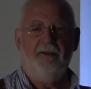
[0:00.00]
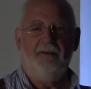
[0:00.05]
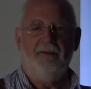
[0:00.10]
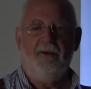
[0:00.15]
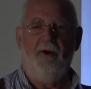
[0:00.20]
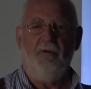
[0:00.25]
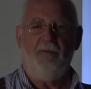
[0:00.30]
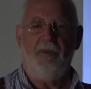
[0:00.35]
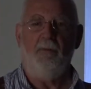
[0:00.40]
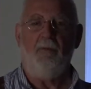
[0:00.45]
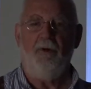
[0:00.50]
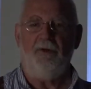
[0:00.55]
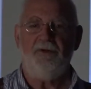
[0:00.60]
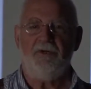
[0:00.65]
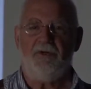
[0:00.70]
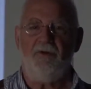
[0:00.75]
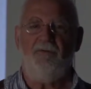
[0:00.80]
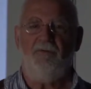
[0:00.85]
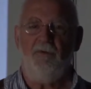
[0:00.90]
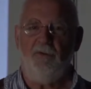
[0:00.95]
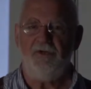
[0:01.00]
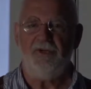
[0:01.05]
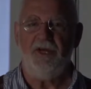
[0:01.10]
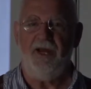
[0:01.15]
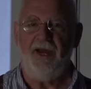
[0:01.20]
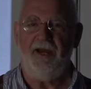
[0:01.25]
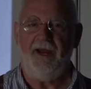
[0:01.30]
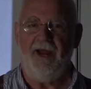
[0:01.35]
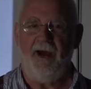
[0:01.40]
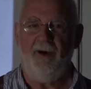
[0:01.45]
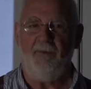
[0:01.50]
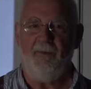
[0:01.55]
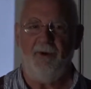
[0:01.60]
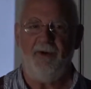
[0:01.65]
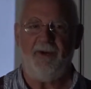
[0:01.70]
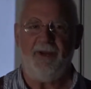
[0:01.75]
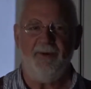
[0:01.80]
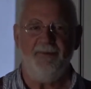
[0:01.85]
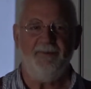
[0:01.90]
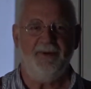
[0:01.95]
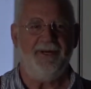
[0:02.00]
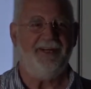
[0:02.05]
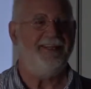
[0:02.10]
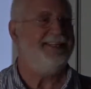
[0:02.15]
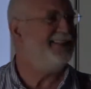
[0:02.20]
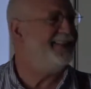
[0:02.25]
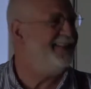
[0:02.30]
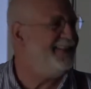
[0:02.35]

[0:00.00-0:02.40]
You know, they wanted a 48-hour working week.